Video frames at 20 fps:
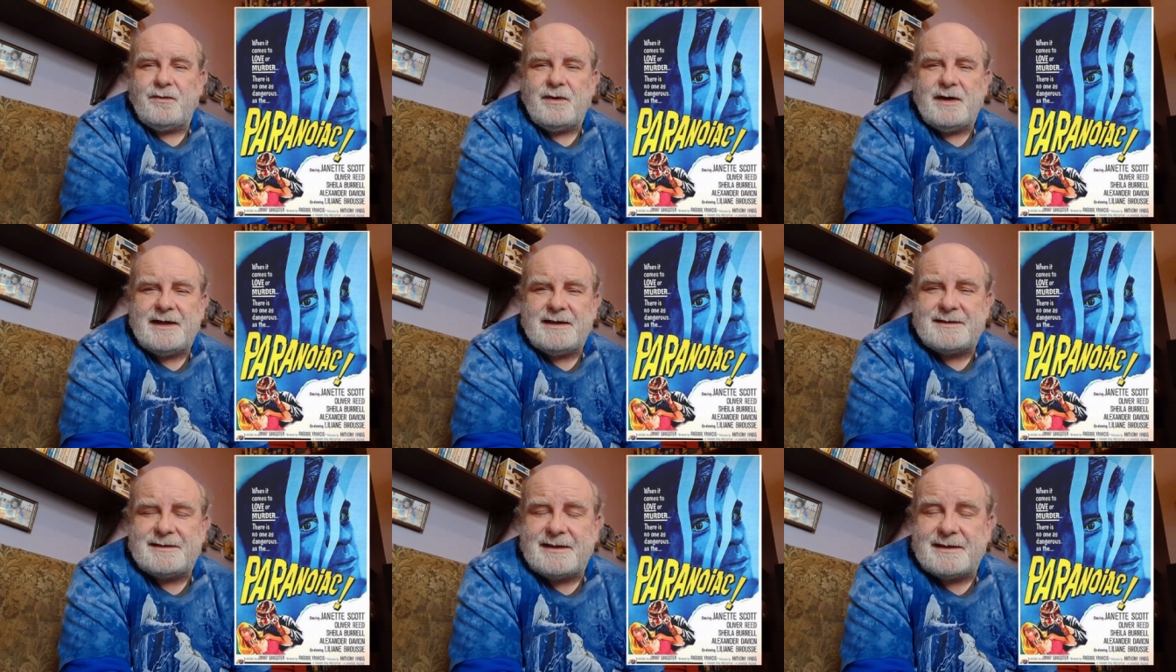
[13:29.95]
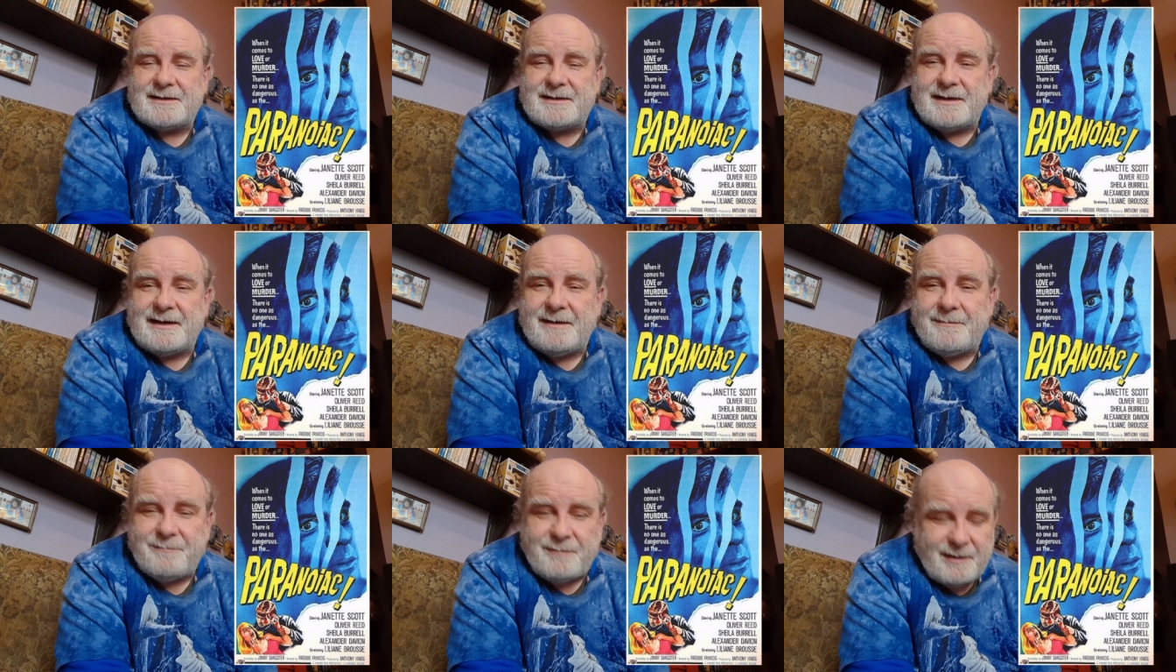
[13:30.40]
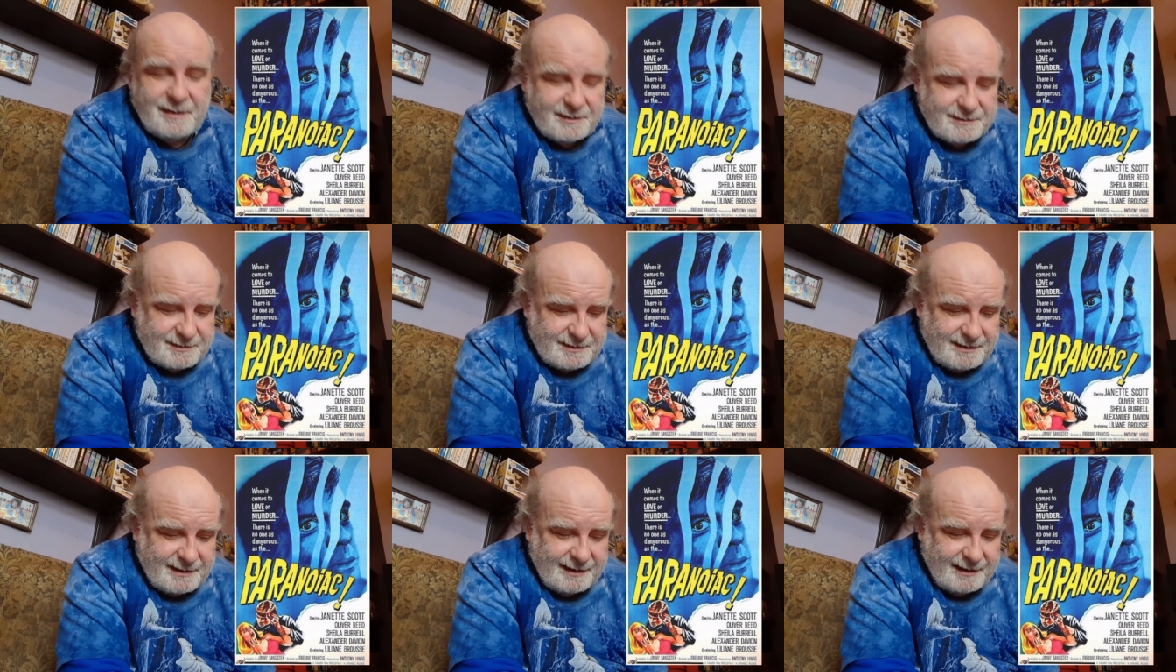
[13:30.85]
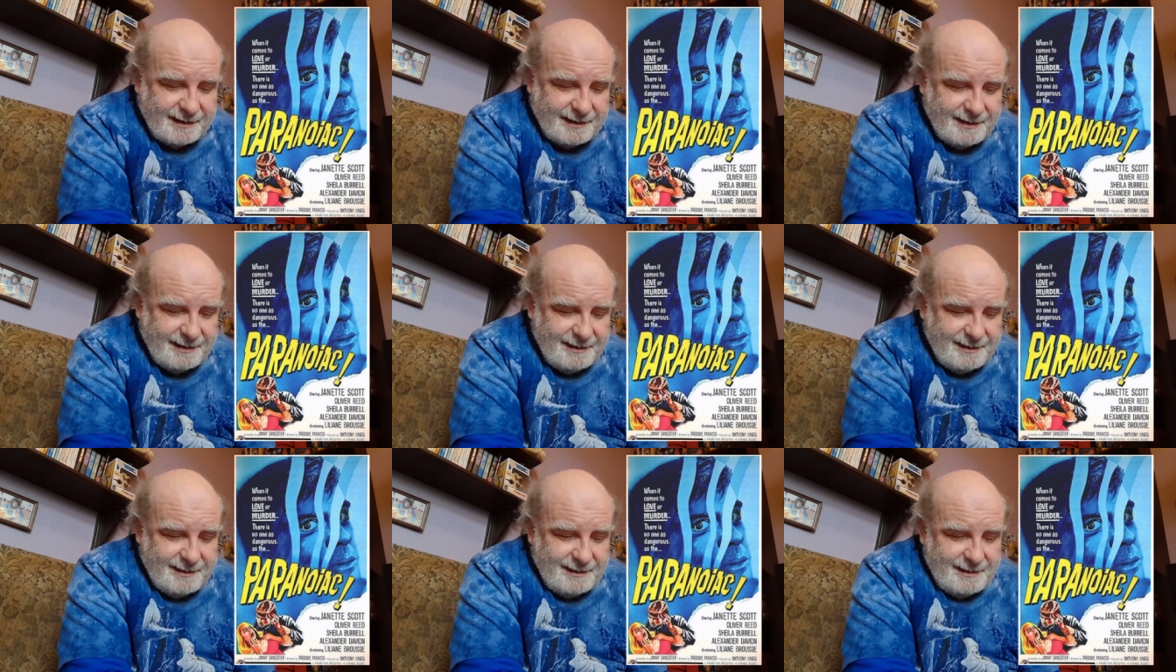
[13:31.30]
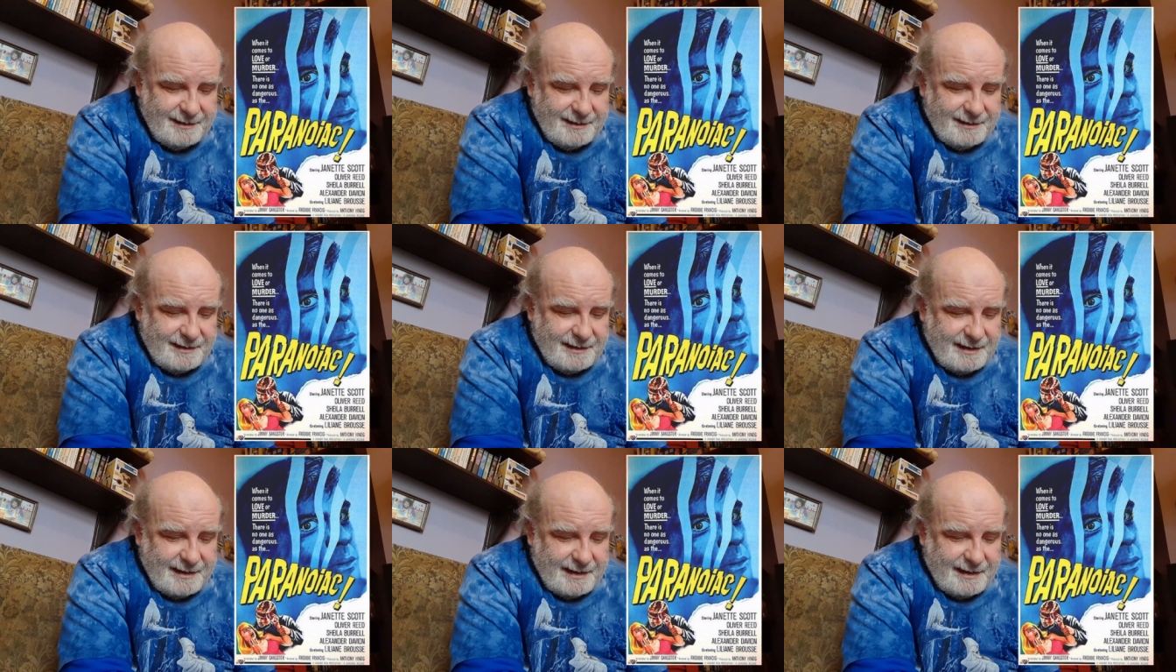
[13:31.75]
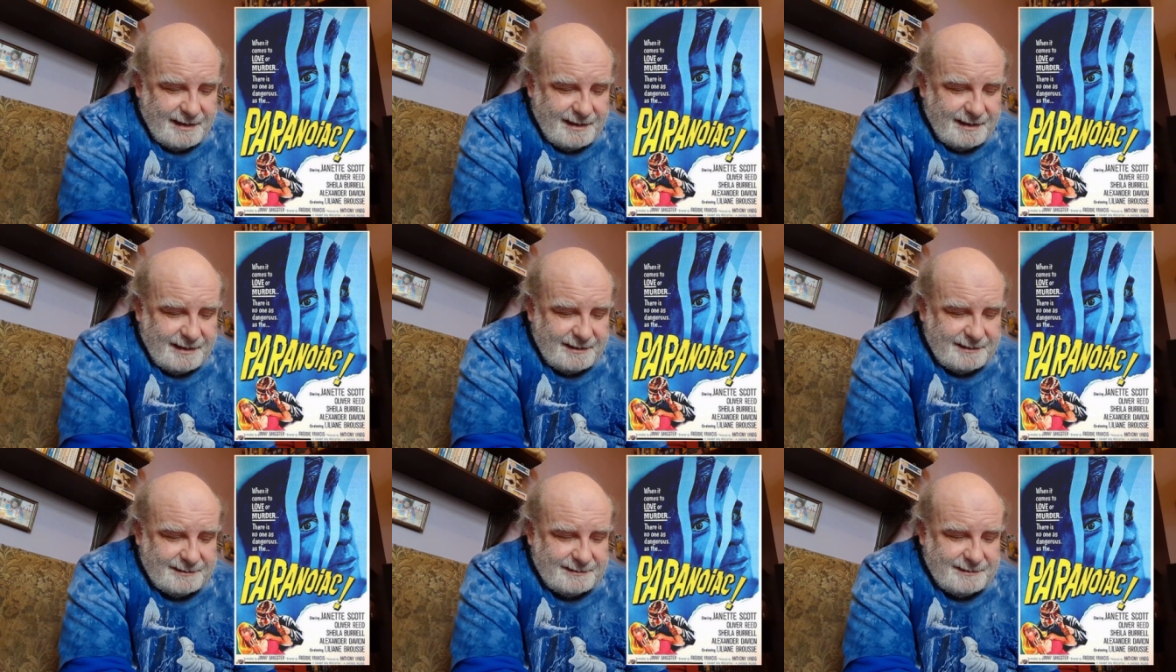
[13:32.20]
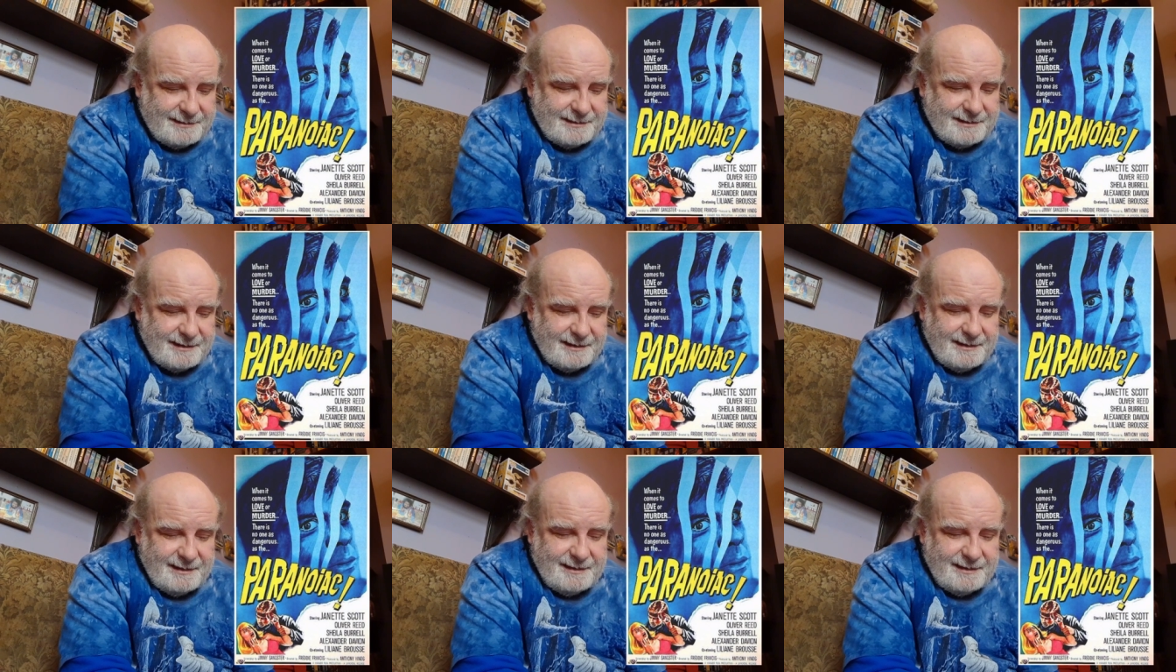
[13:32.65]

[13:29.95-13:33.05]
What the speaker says: Is this an imposter? And